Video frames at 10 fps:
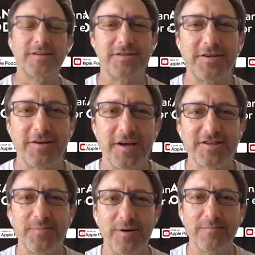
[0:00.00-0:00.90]
uh, listen to your
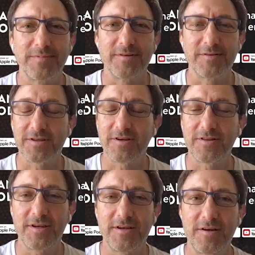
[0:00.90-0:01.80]
customer. That's
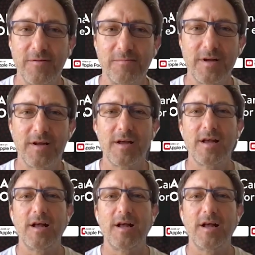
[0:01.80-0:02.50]
a good thing to know.